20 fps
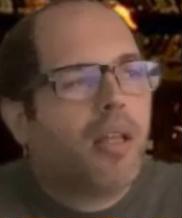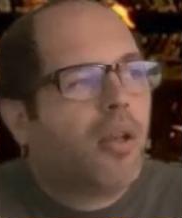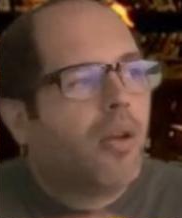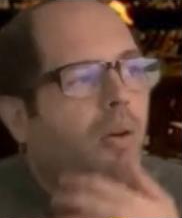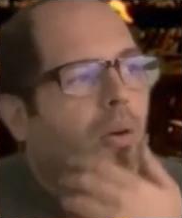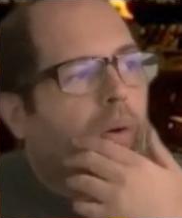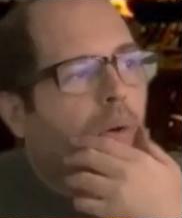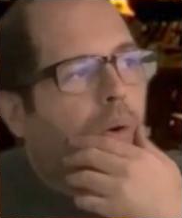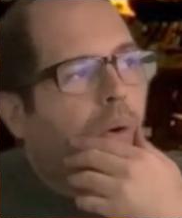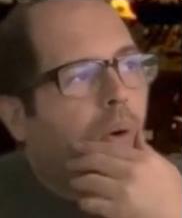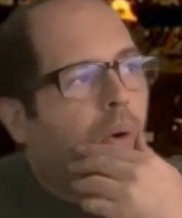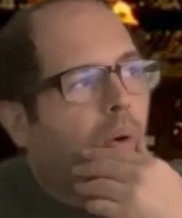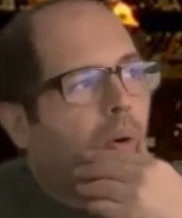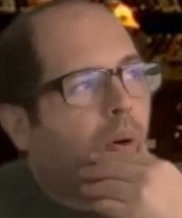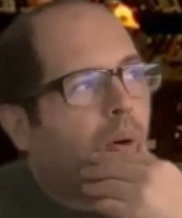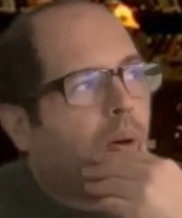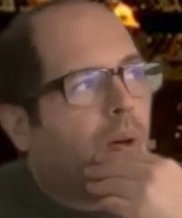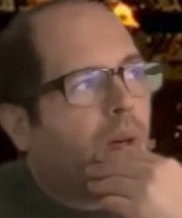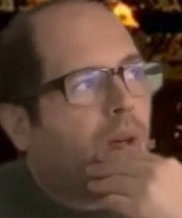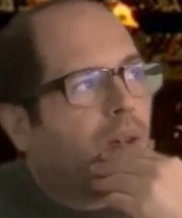
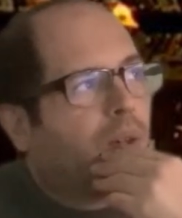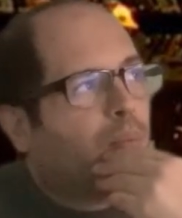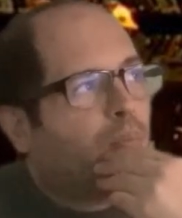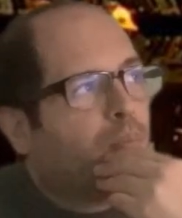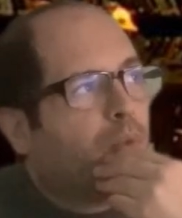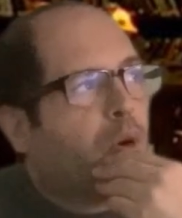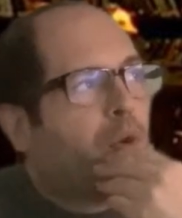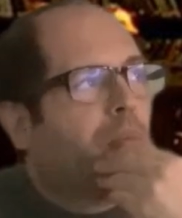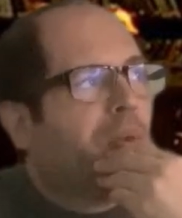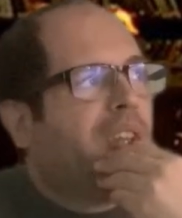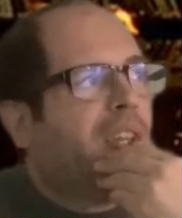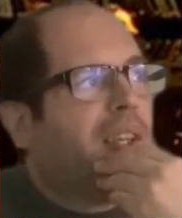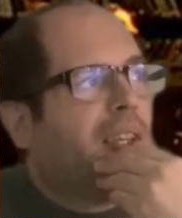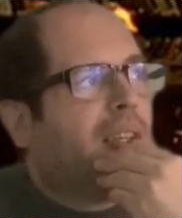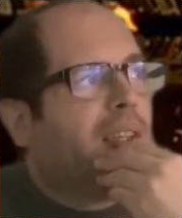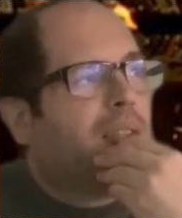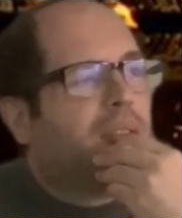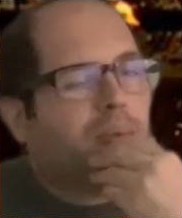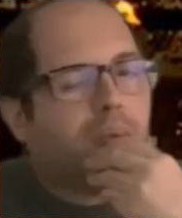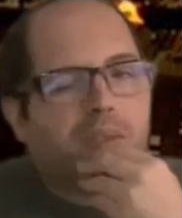or
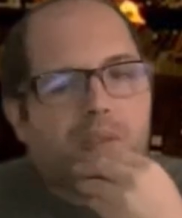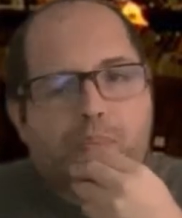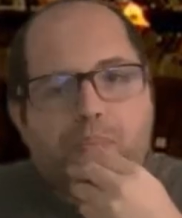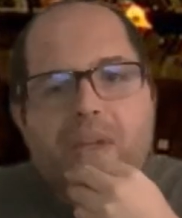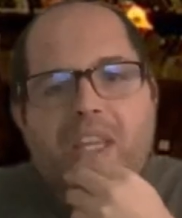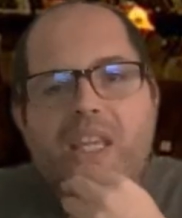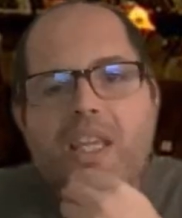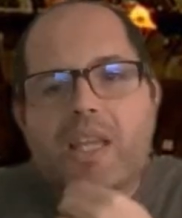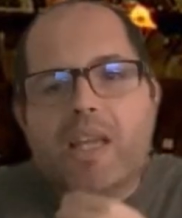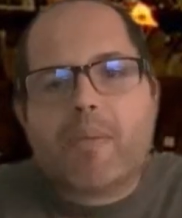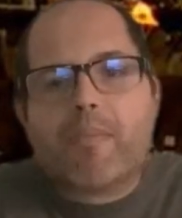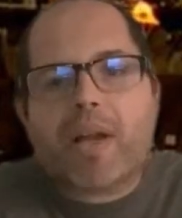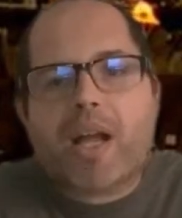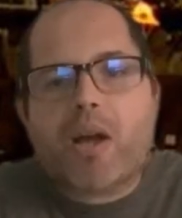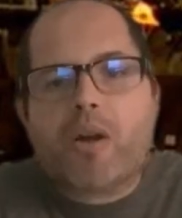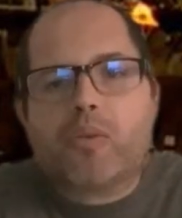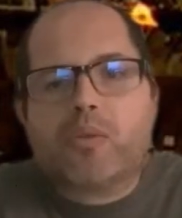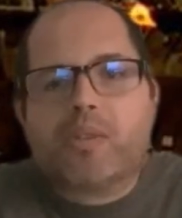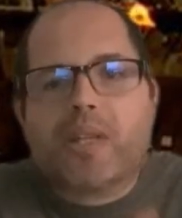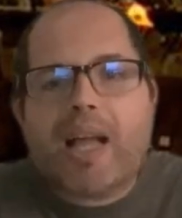Moby speaking
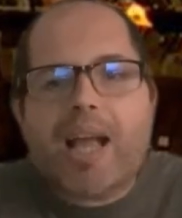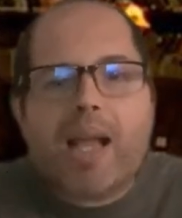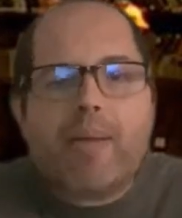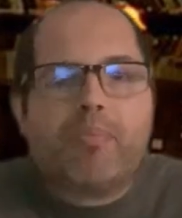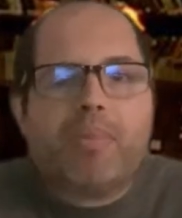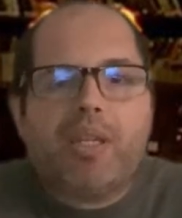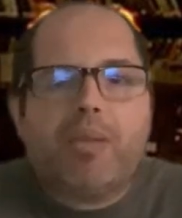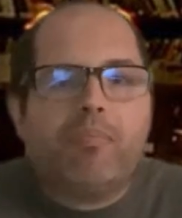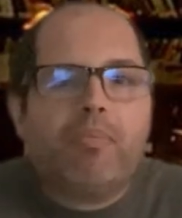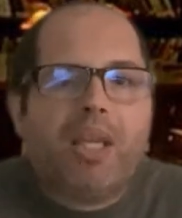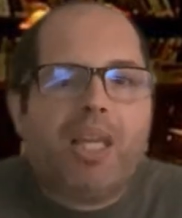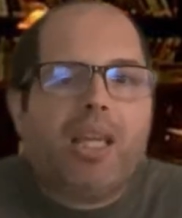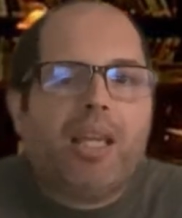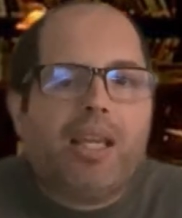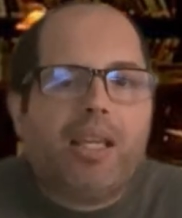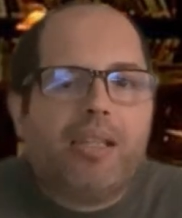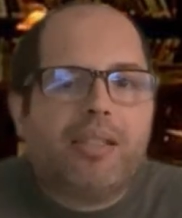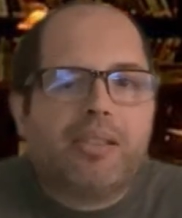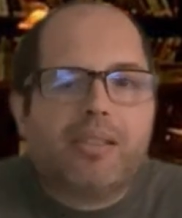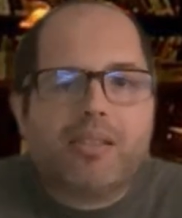about happy
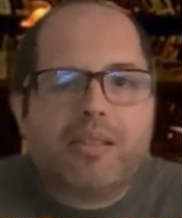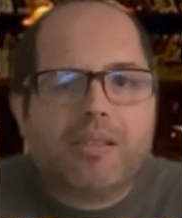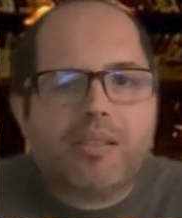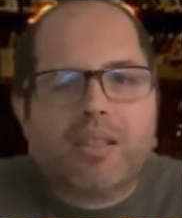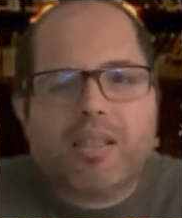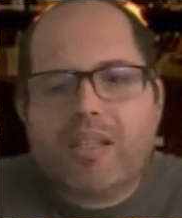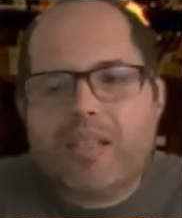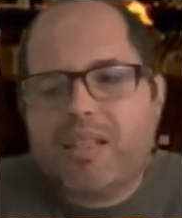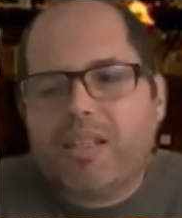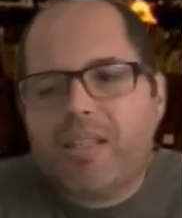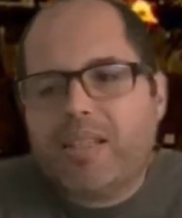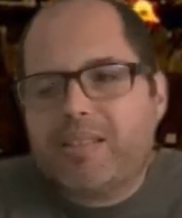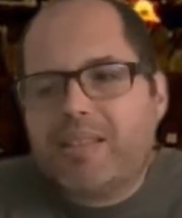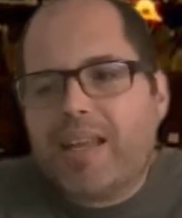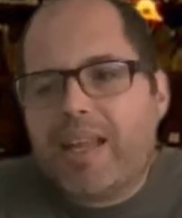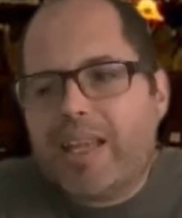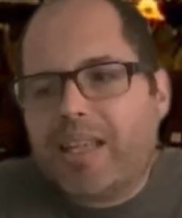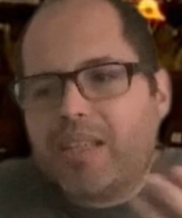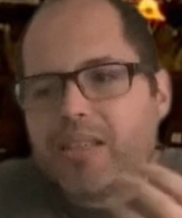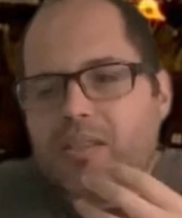bees, it's
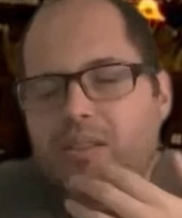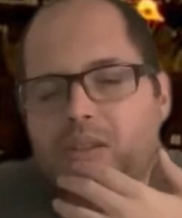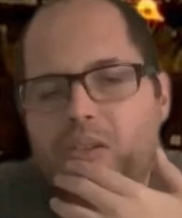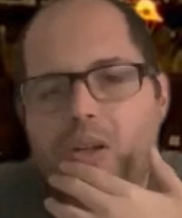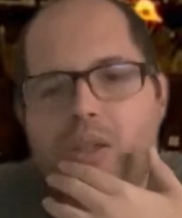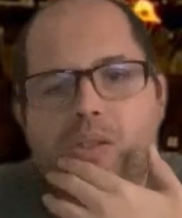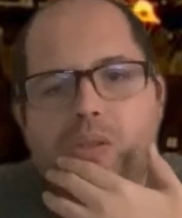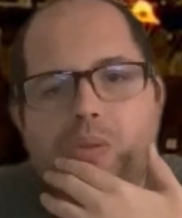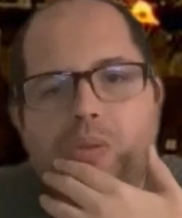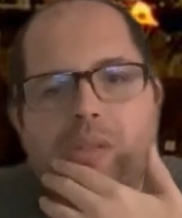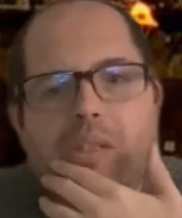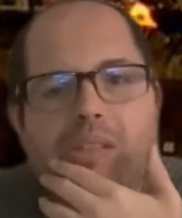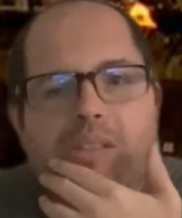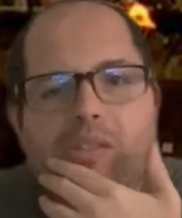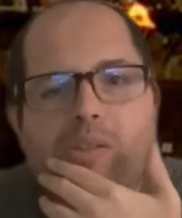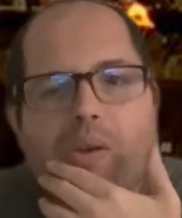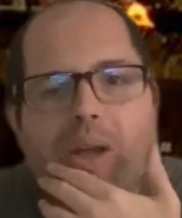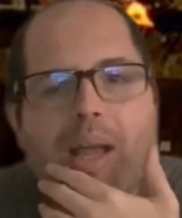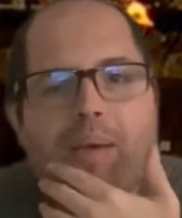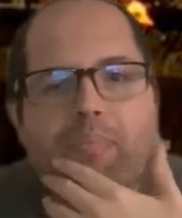like, no dude, there's
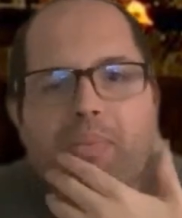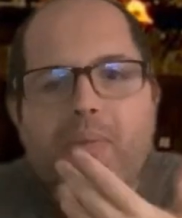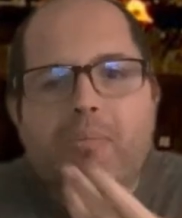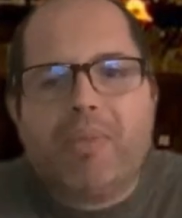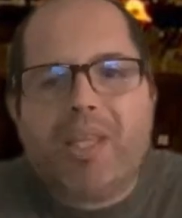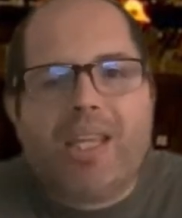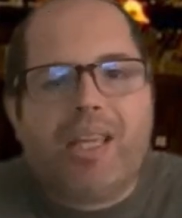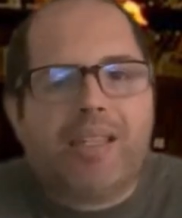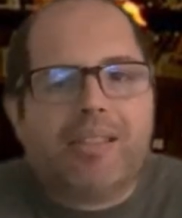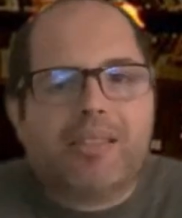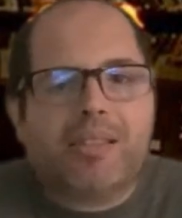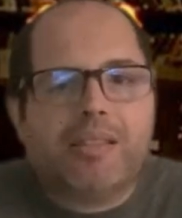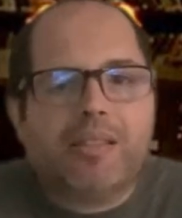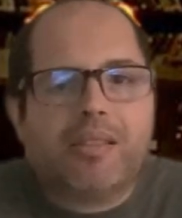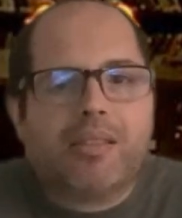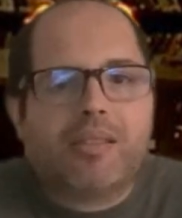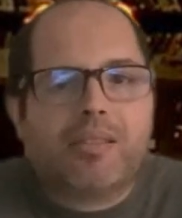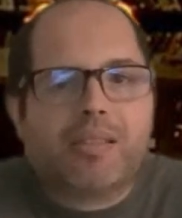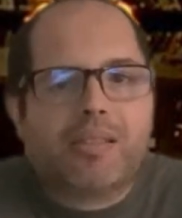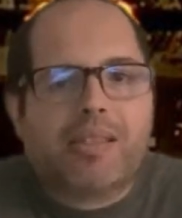no happy bees,
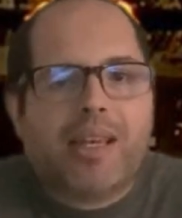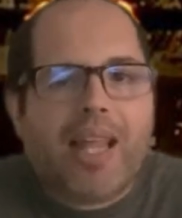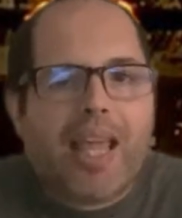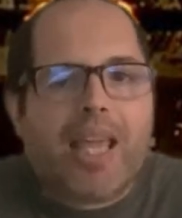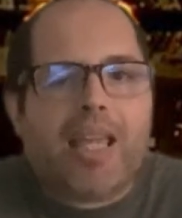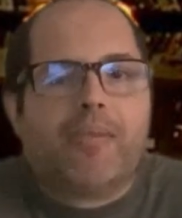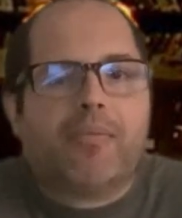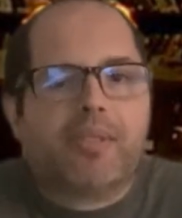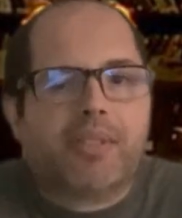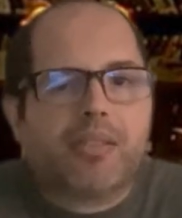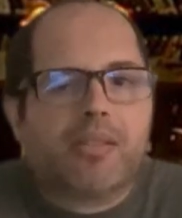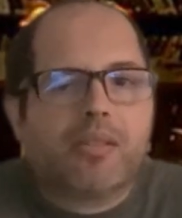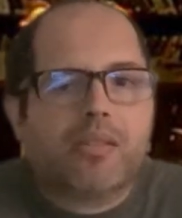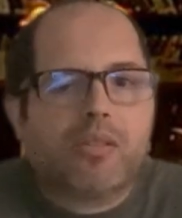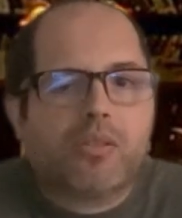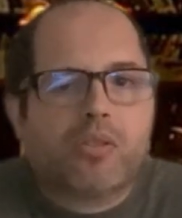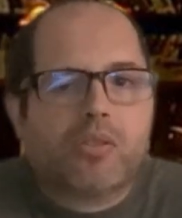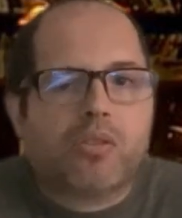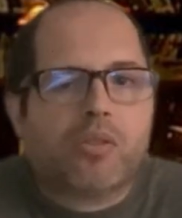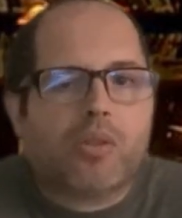they're slaves.
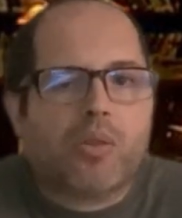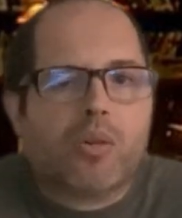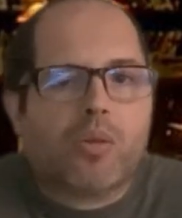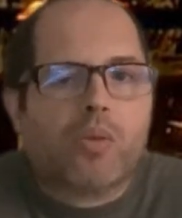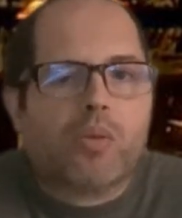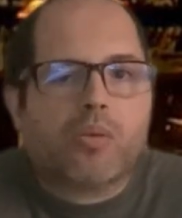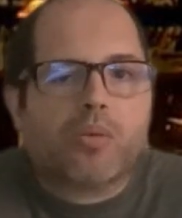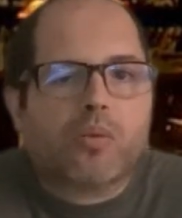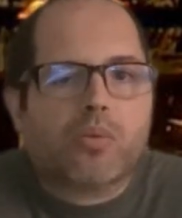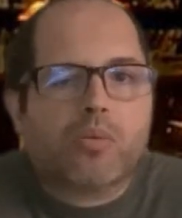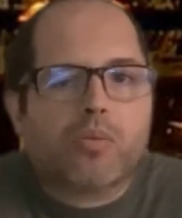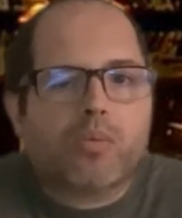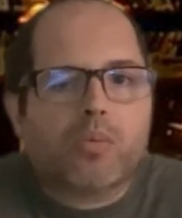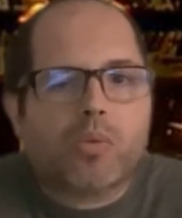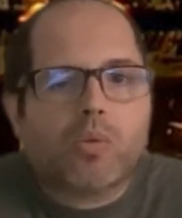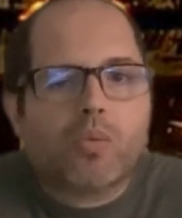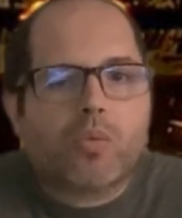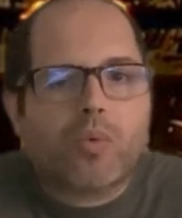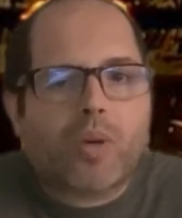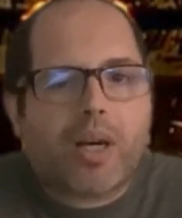So
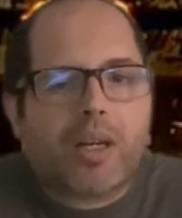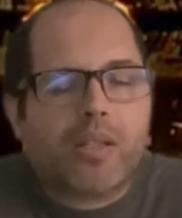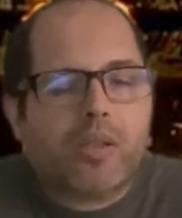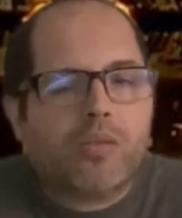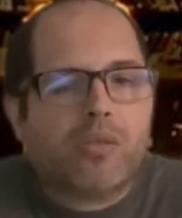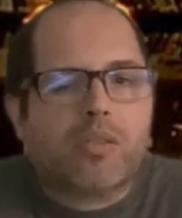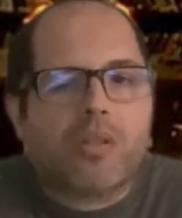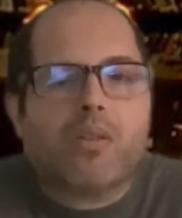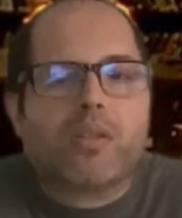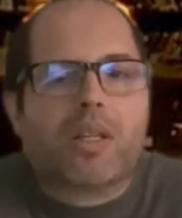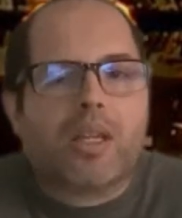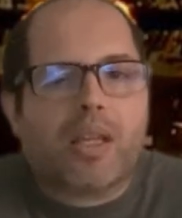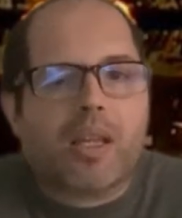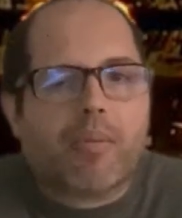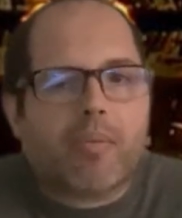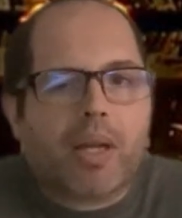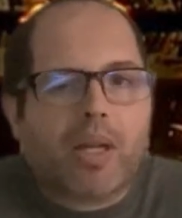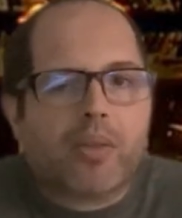what are you talking about?